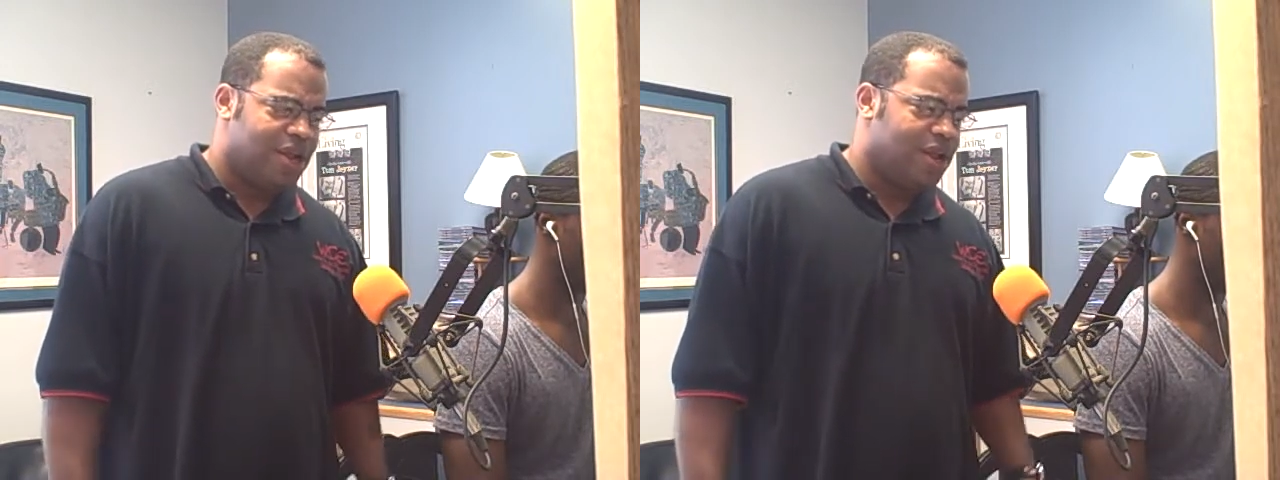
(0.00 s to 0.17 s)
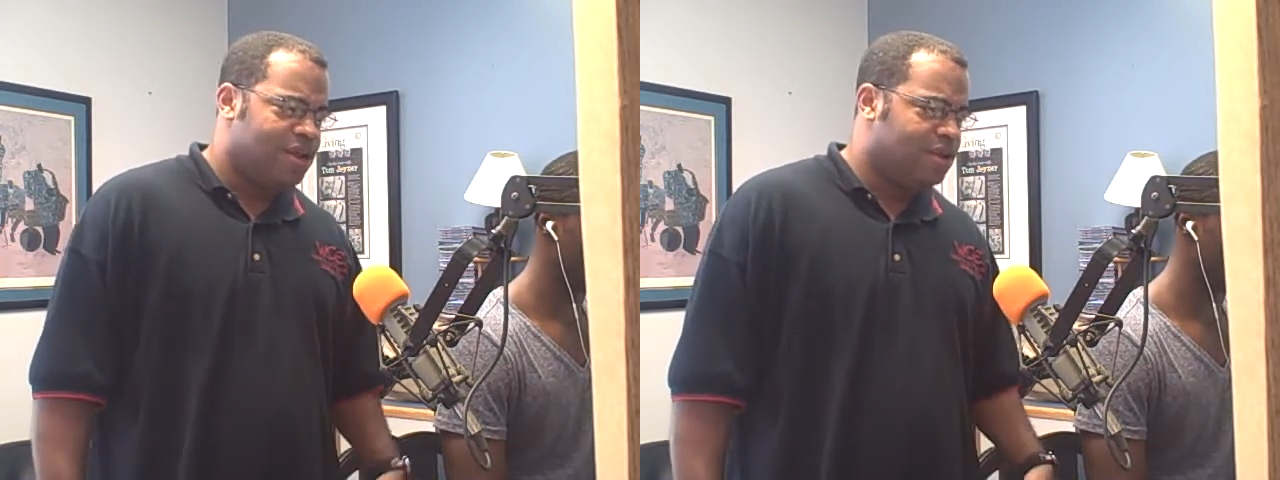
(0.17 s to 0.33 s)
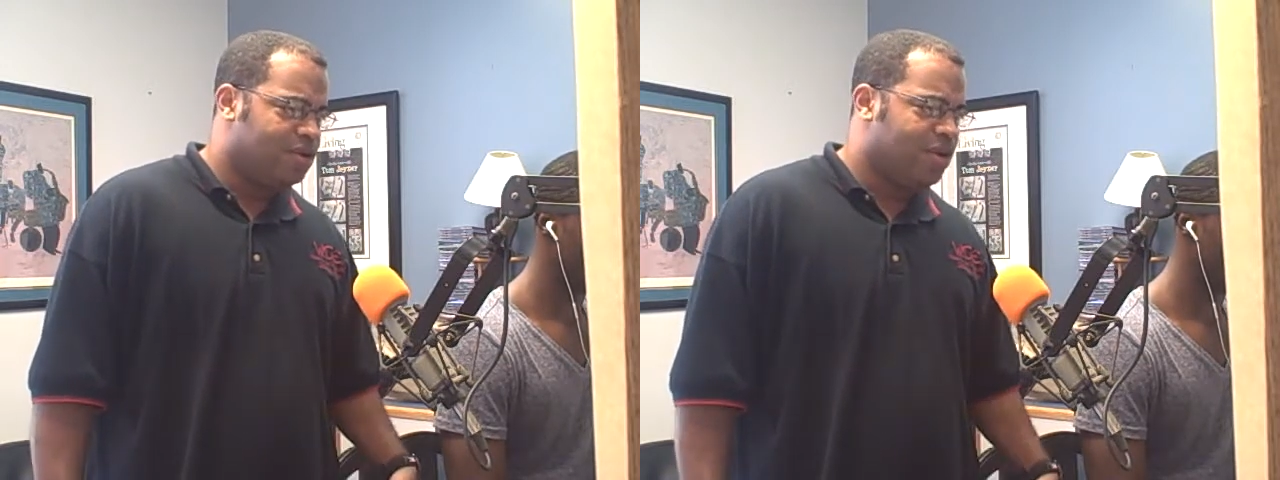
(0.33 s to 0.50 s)

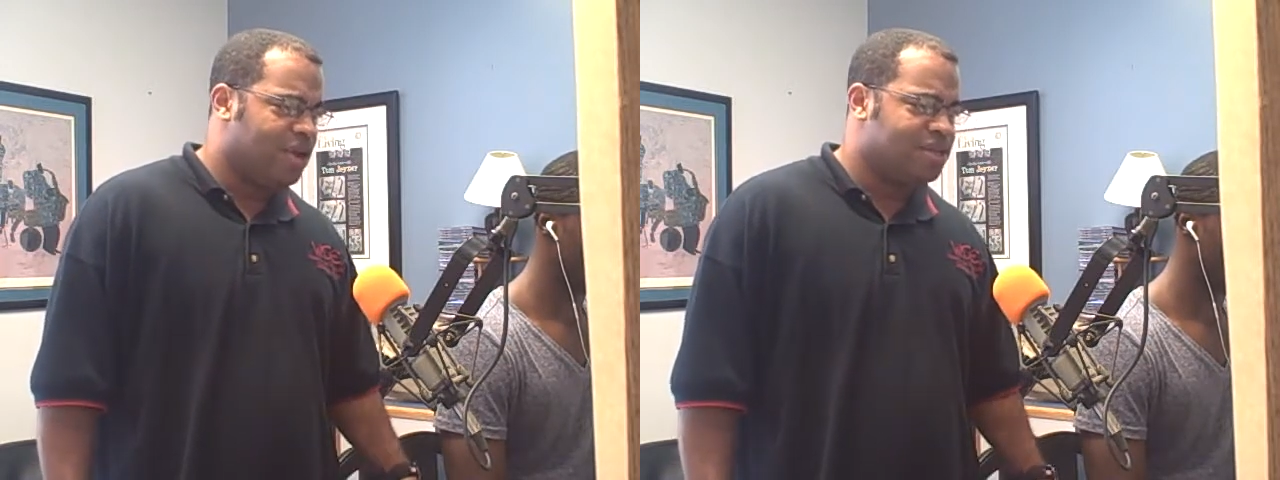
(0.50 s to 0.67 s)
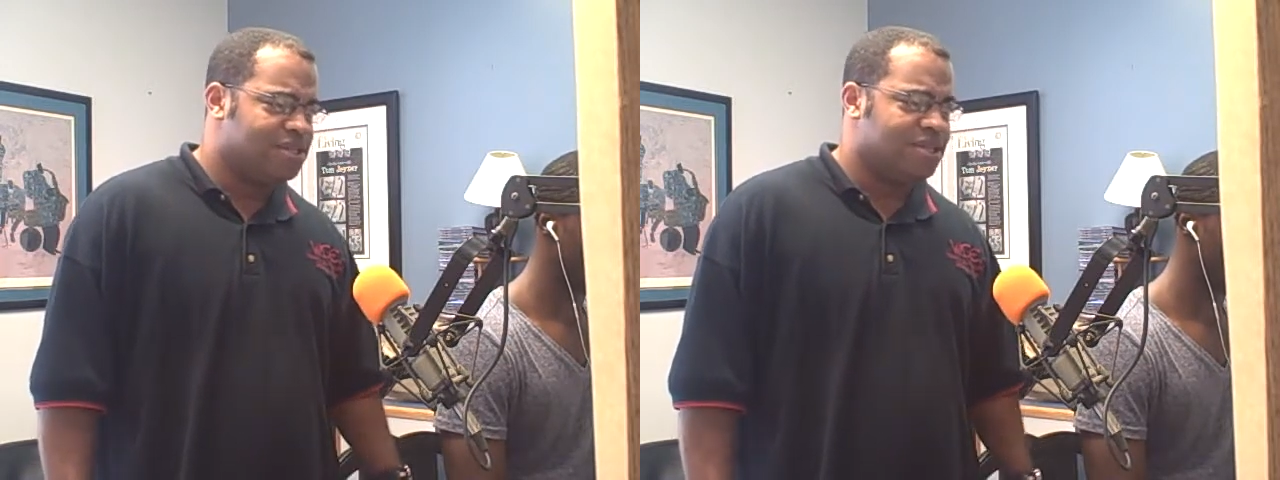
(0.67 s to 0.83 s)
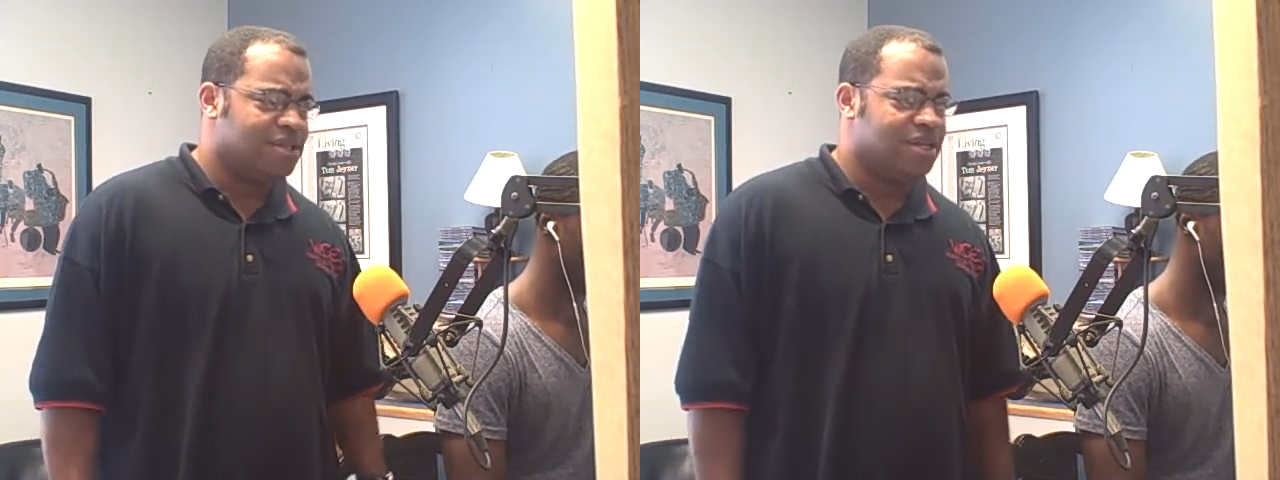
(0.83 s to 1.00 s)
And the
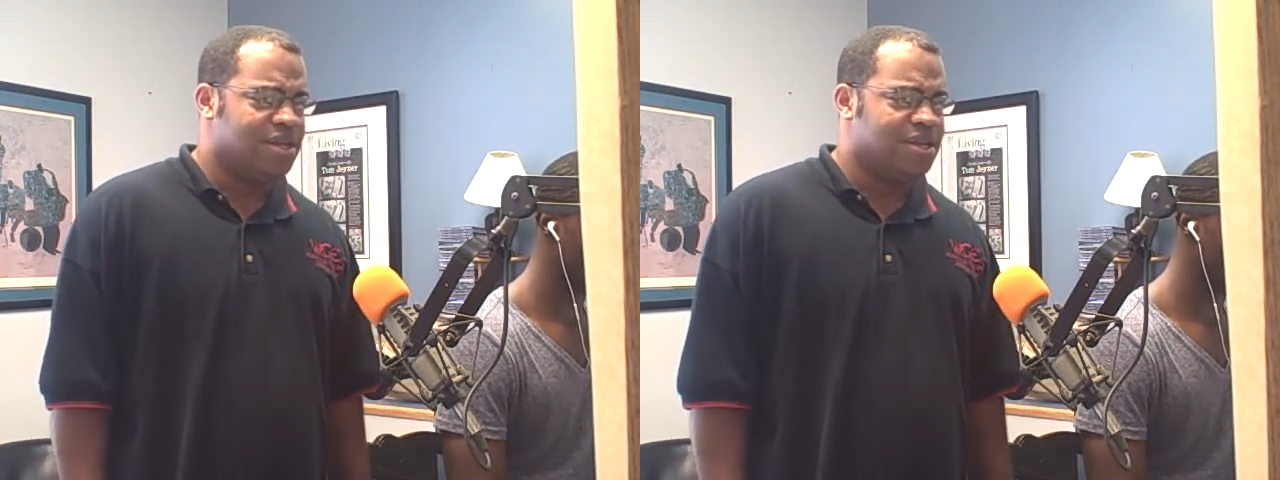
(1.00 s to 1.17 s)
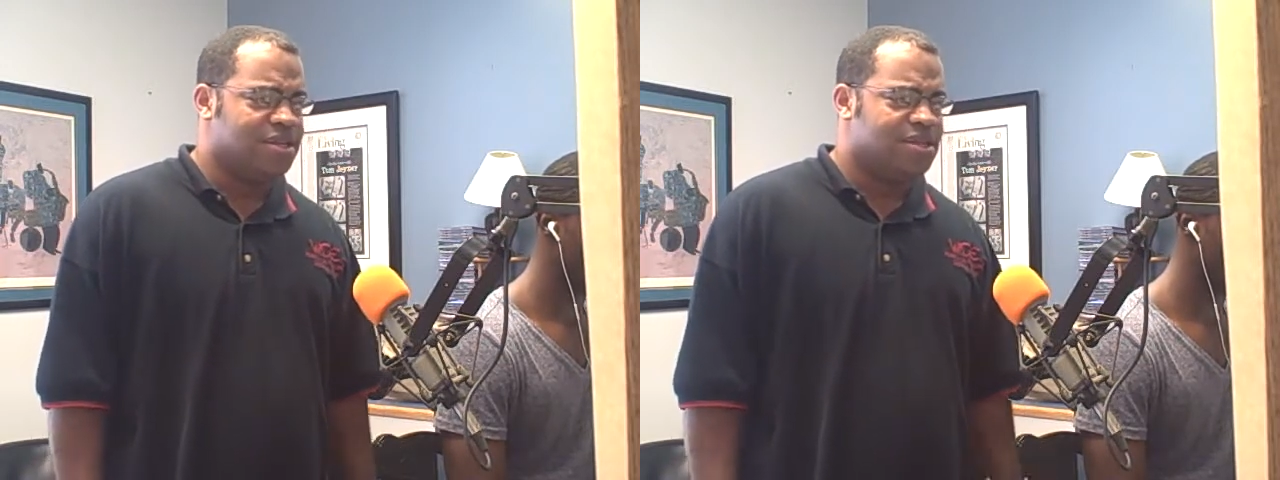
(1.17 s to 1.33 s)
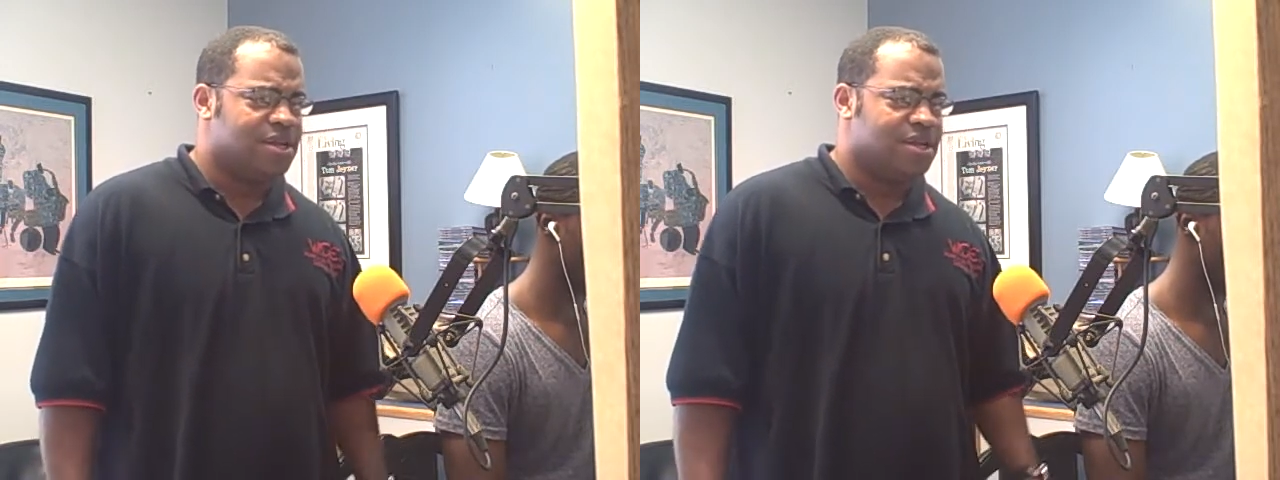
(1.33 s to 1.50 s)
greatest of
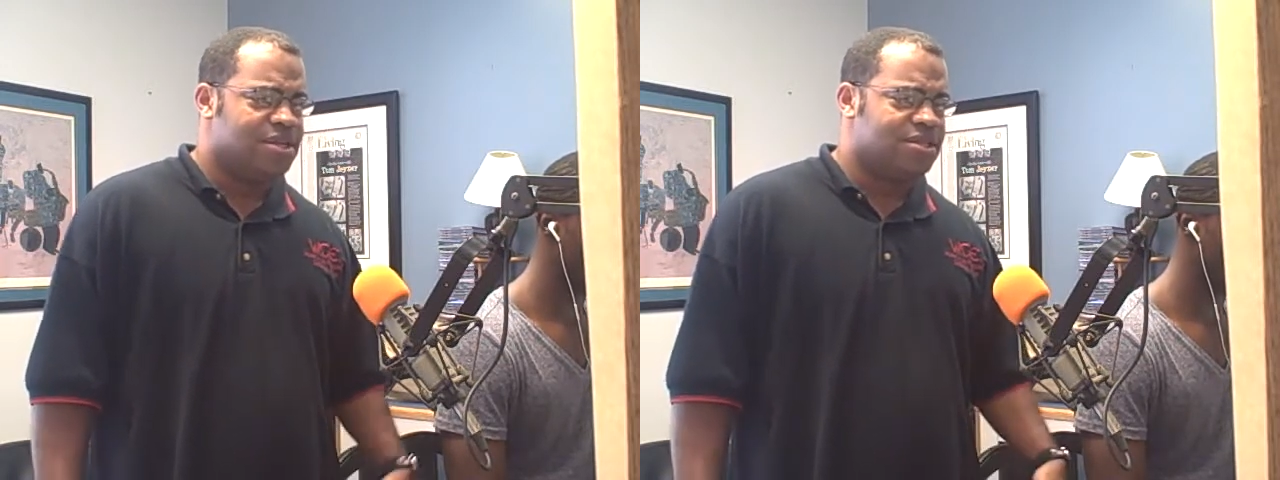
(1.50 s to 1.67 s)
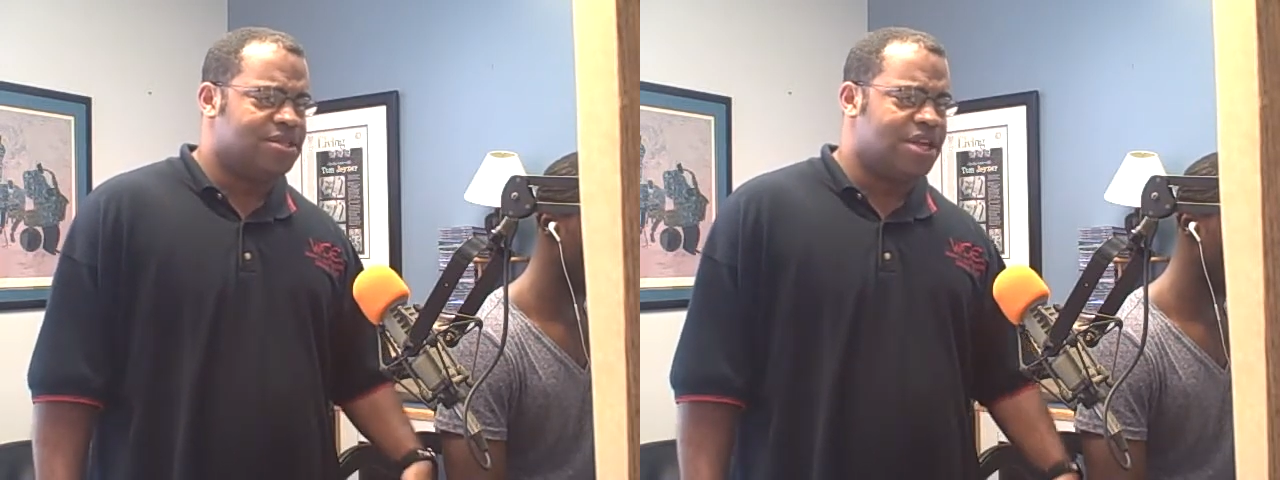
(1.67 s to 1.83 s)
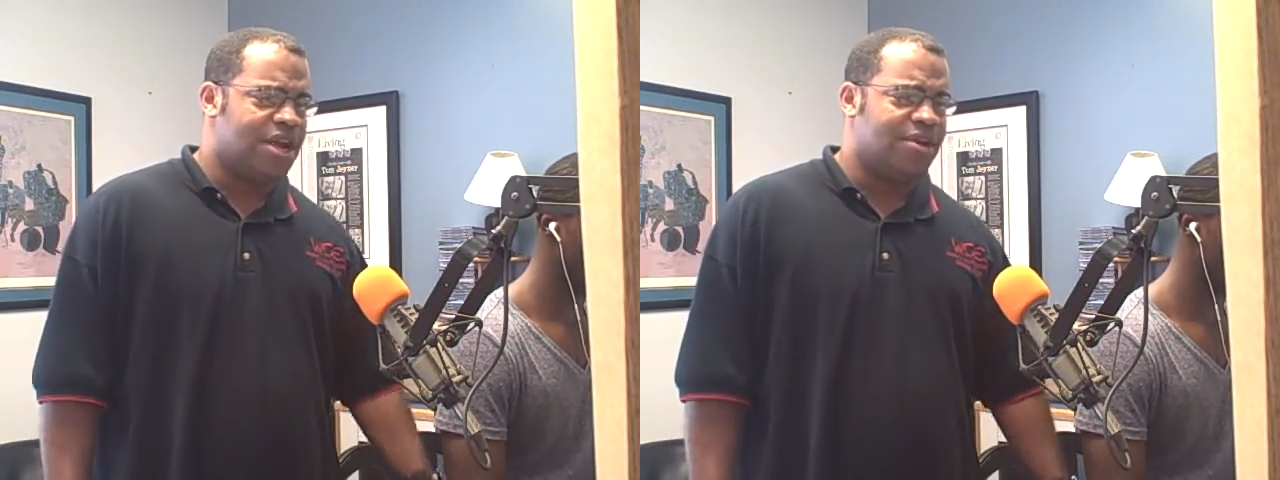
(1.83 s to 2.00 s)
these is
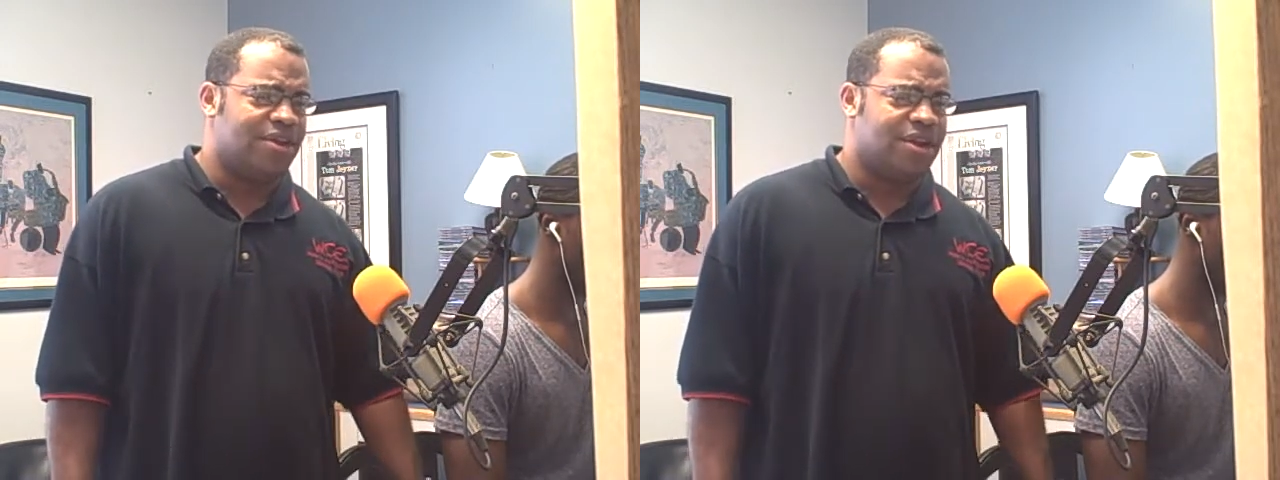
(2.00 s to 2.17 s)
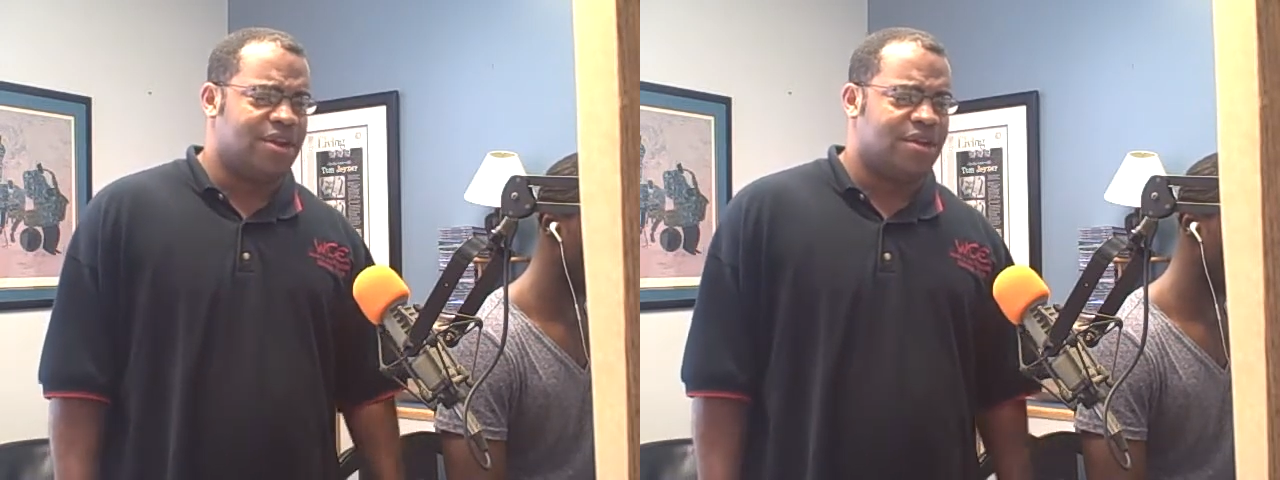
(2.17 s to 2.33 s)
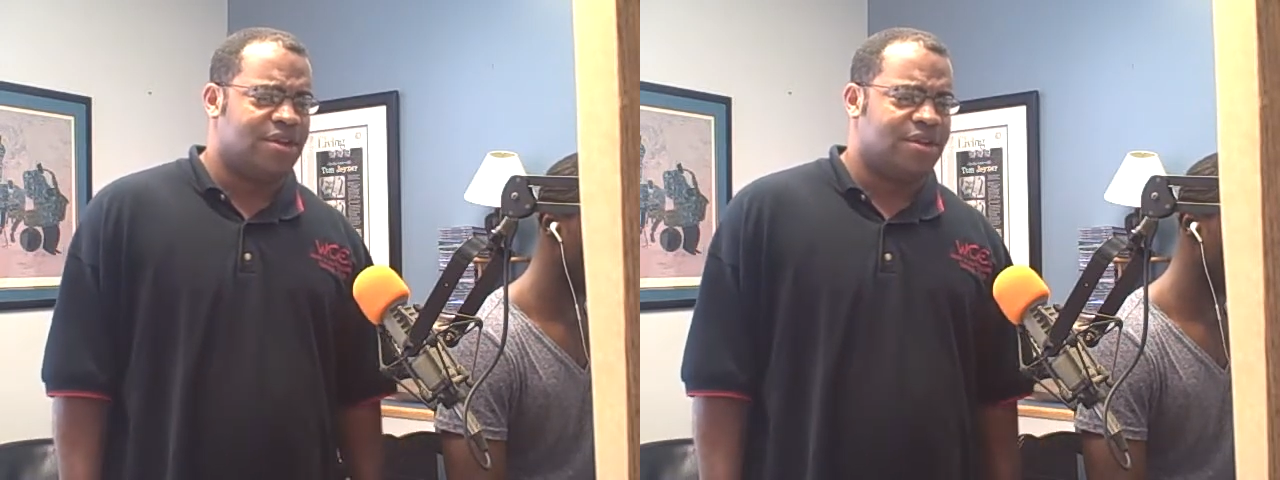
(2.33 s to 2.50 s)
charity.